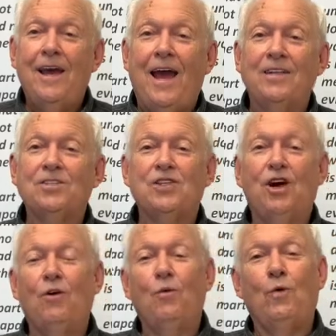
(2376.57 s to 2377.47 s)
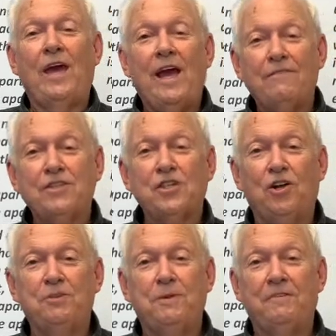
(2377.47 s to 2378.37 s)
And so we have this
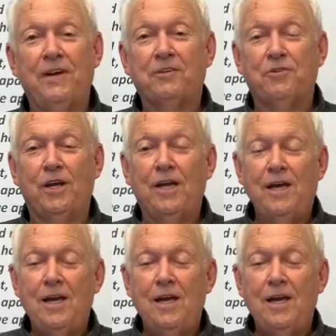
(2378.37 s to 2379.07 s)
ultimate victory,